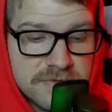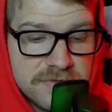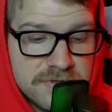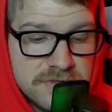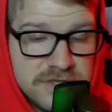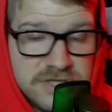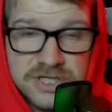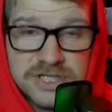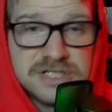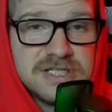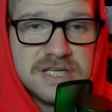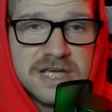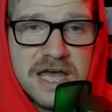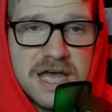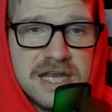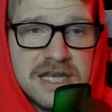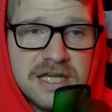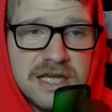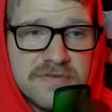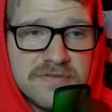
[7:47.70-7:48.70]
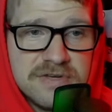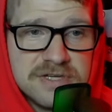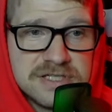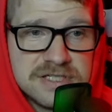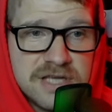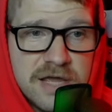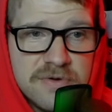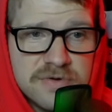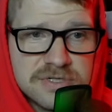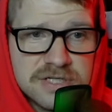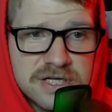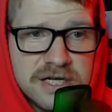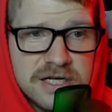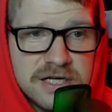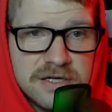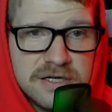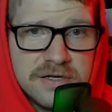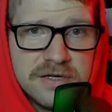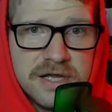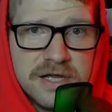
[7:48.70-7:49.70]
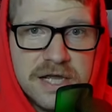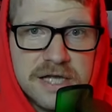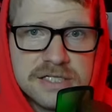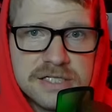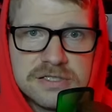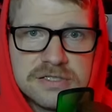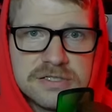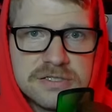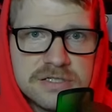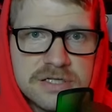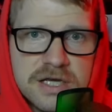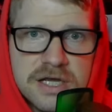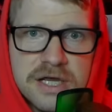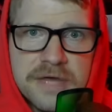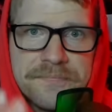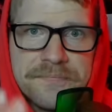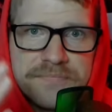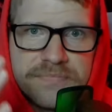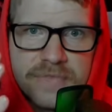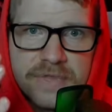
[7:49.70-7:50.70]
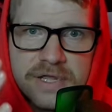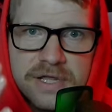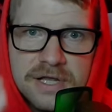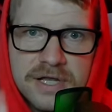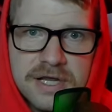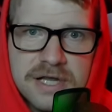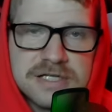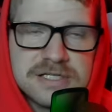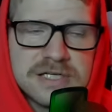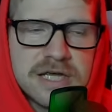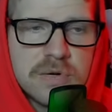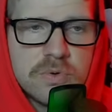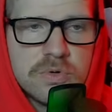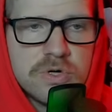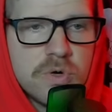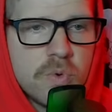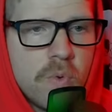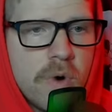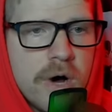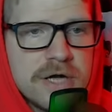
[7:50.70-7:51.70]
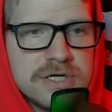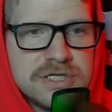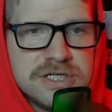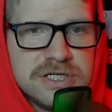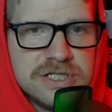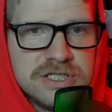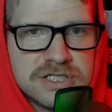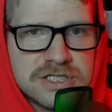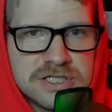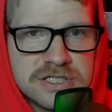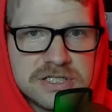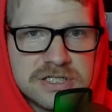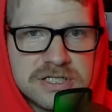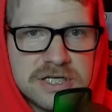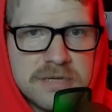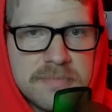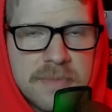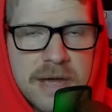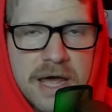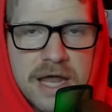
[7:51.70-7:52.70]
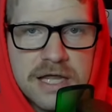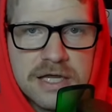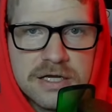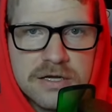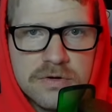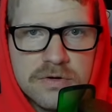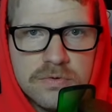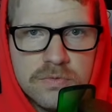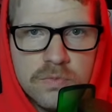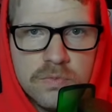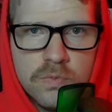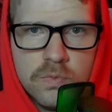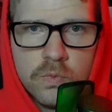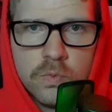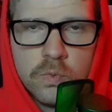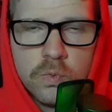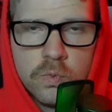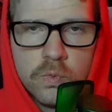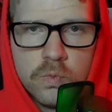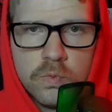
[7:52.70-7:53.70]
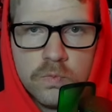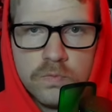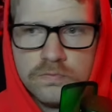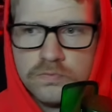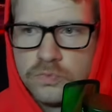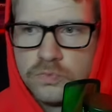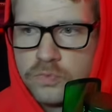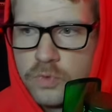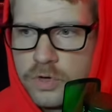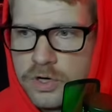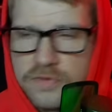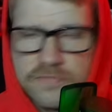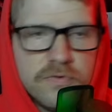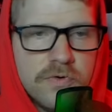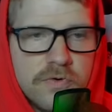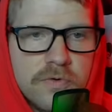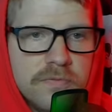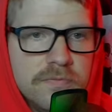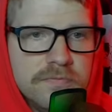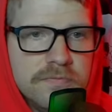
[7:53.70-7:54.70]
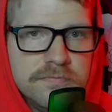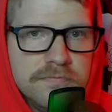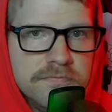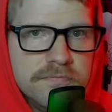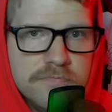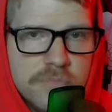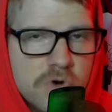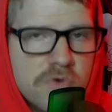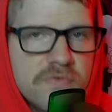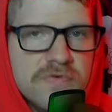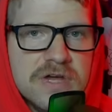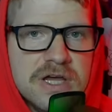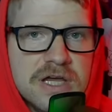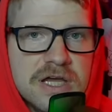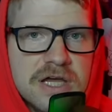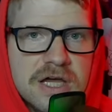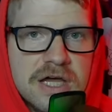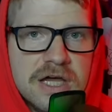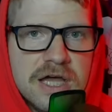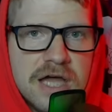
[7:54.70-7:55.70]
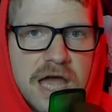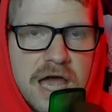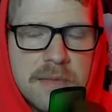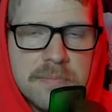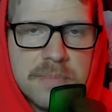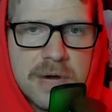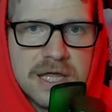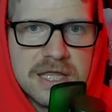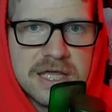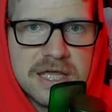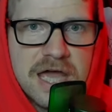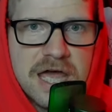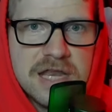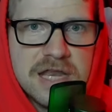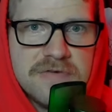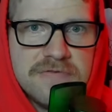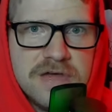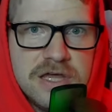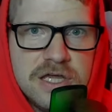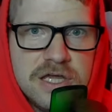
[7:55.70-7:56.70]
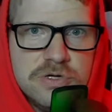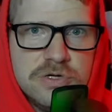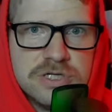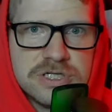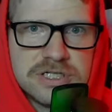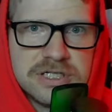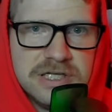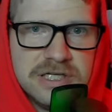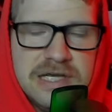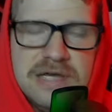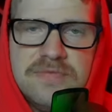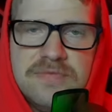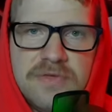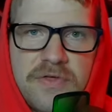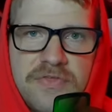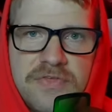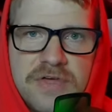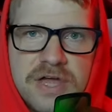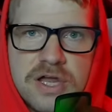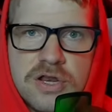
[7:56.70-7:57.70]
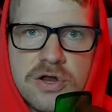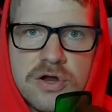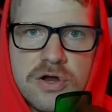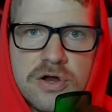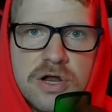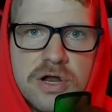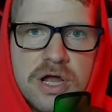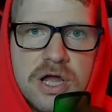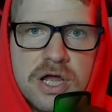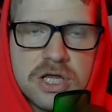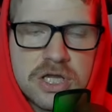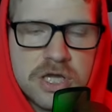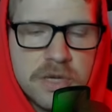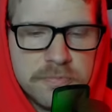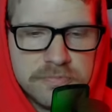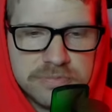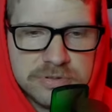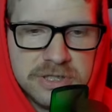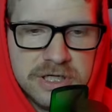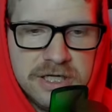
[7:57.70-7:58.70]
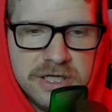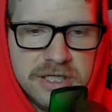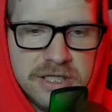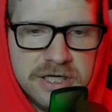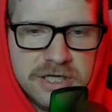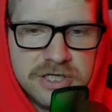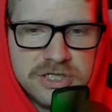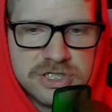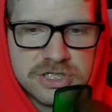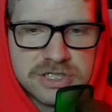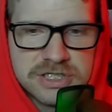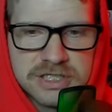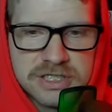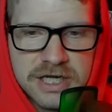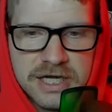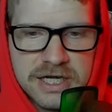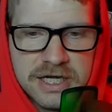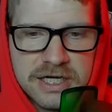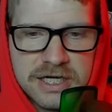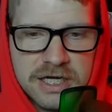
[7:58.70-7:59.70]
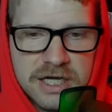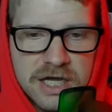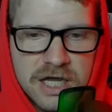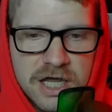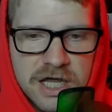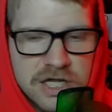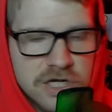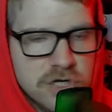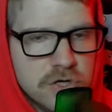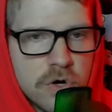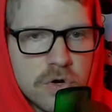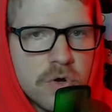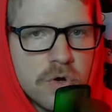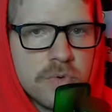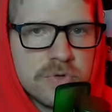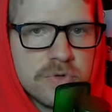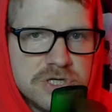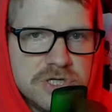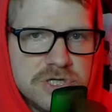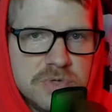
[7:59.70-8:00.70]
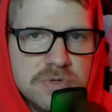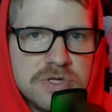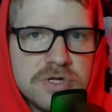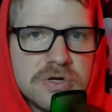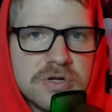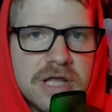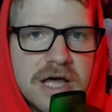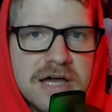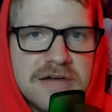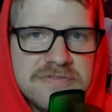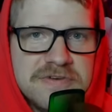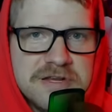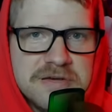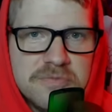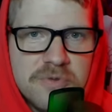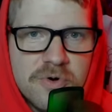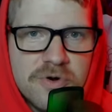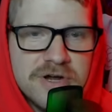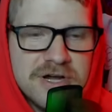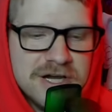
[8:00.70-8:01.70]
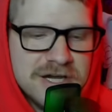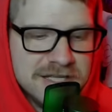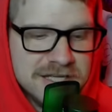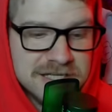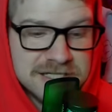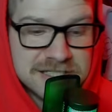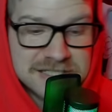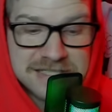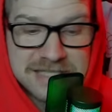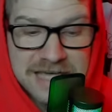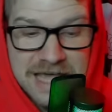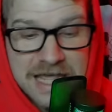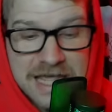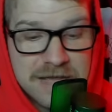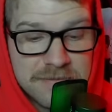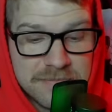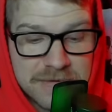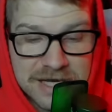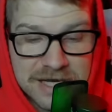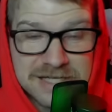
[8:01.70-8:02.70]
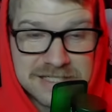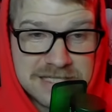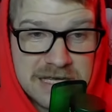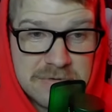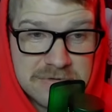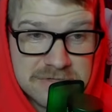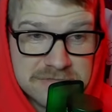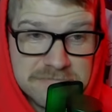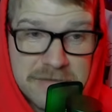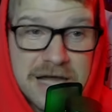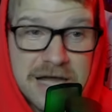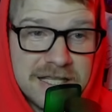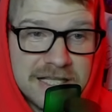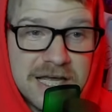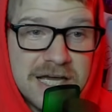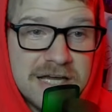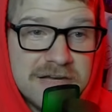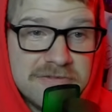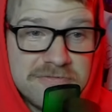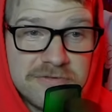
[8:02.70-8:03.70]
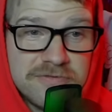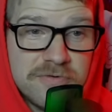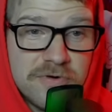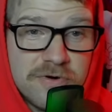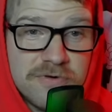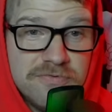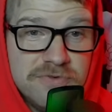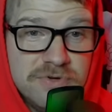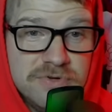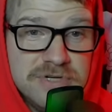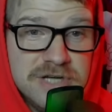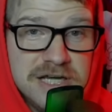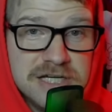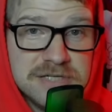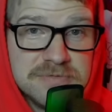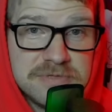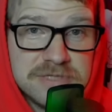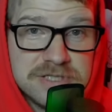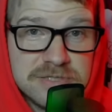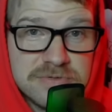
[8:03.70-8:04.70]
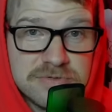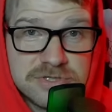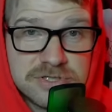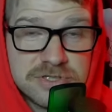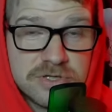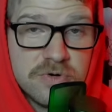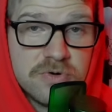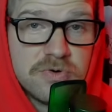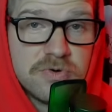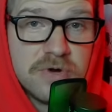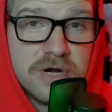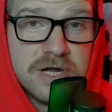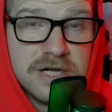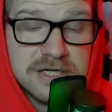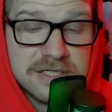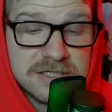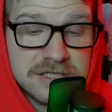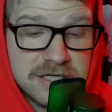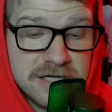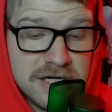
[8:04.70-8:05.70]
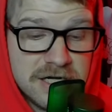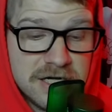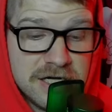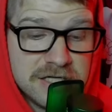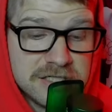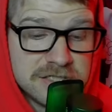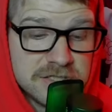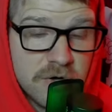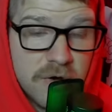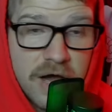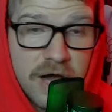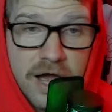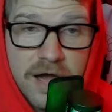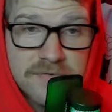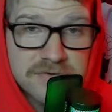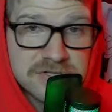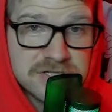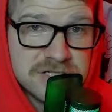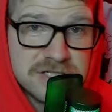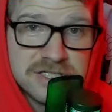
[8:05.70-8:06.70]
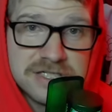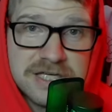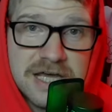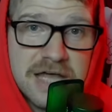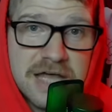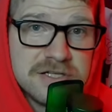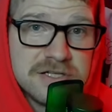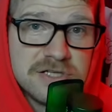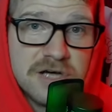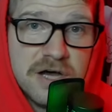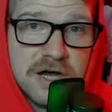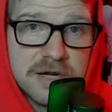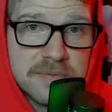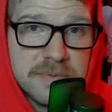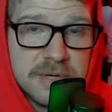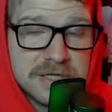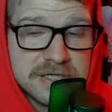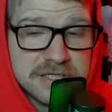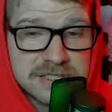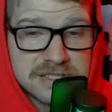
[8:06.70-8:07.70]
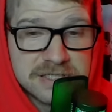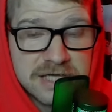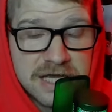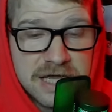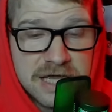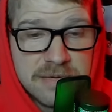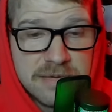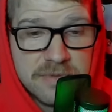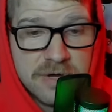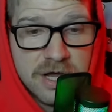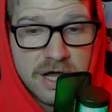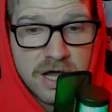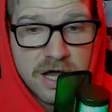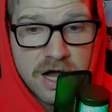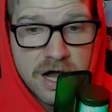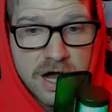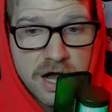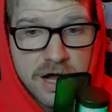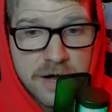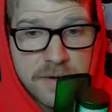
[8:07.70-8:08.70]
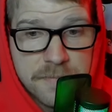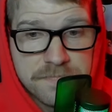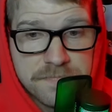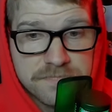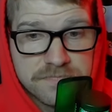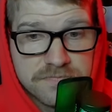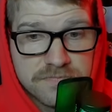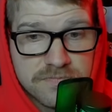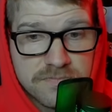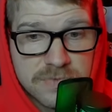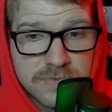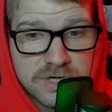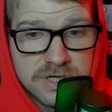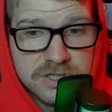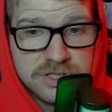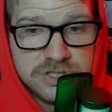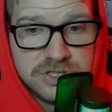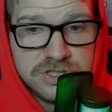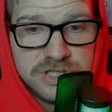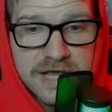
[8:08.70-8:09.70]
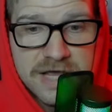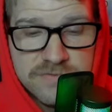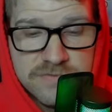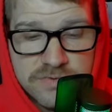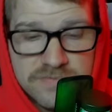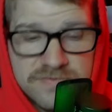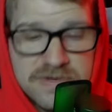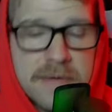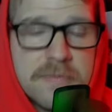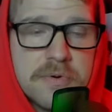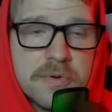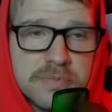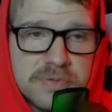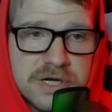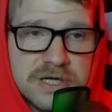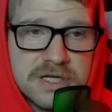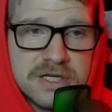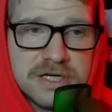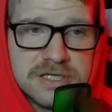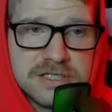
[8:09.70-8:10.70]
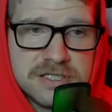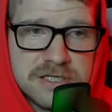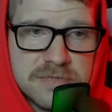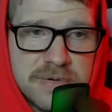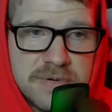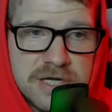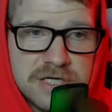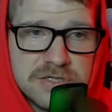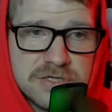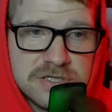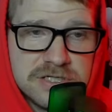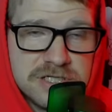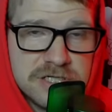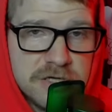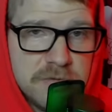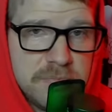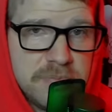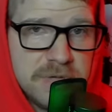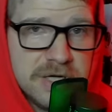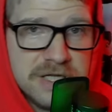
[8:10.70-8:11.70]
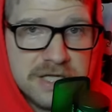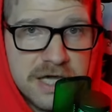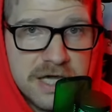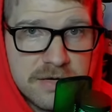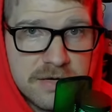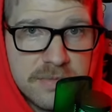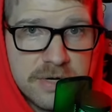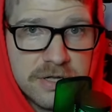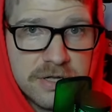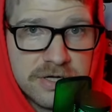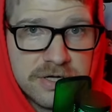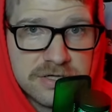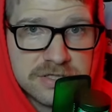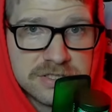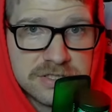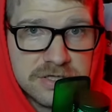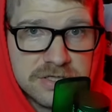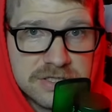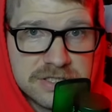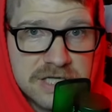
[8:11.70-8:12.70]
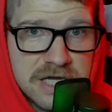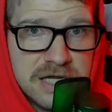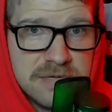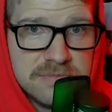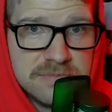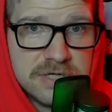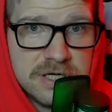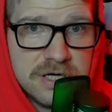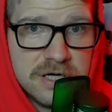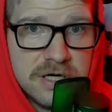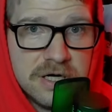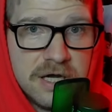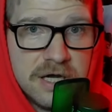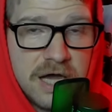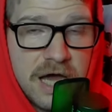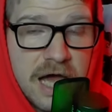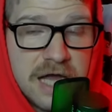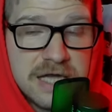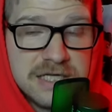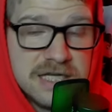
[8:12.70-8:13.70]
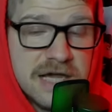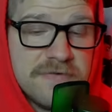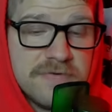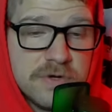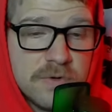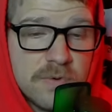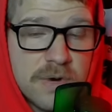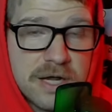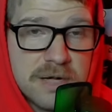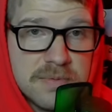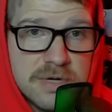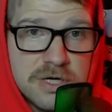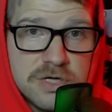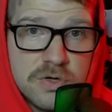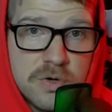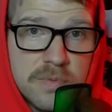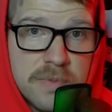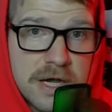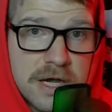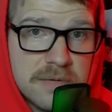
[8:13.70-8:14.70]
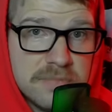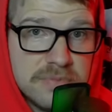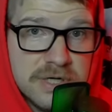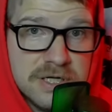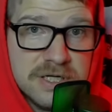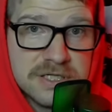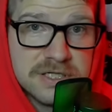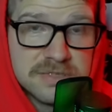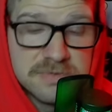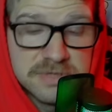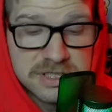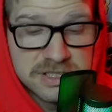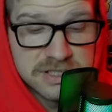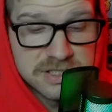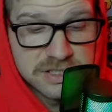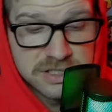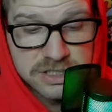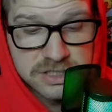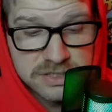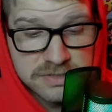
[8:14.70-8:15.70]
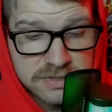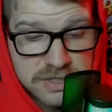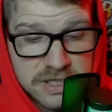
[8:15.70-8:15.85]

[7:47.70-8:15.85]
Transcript: just the ending of this, it's like when you're watching just a cinematic, wonderful movie, and by the end of it, you just leave the theater completely just like you don't know what with your life anymore. This game, like I said, was my life for a few days because it was so great. So I obviously just had to talk about this game. If you've never played Guns of the Patriots and you play the other Metal Gear Solid games, I definitely recommend you go back and play this because it's